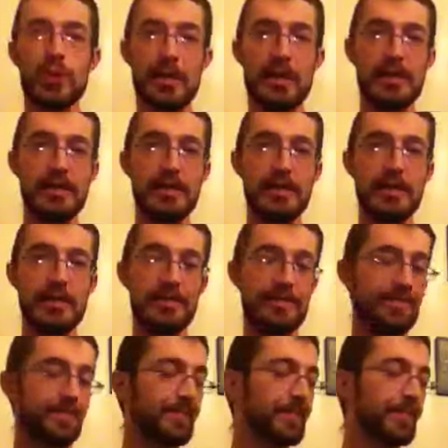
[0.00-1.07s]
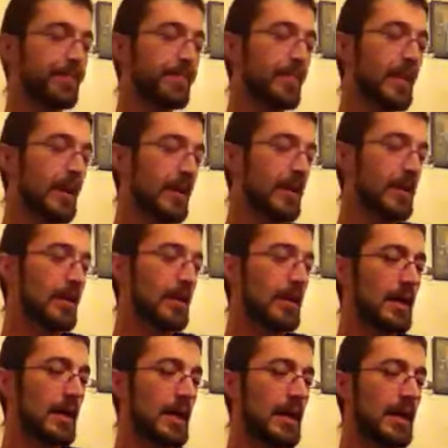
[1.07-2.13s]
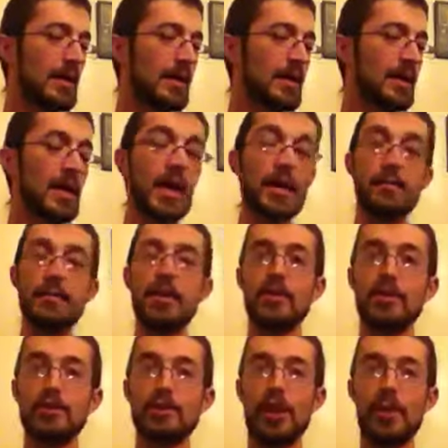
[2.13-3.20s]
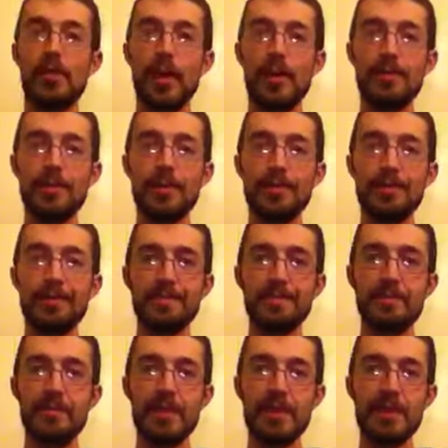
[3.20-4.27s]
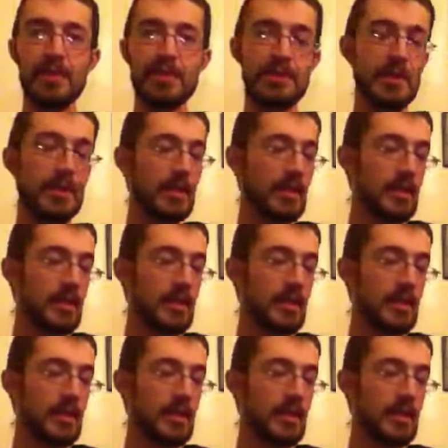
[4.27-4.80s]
days, and then jar them up, because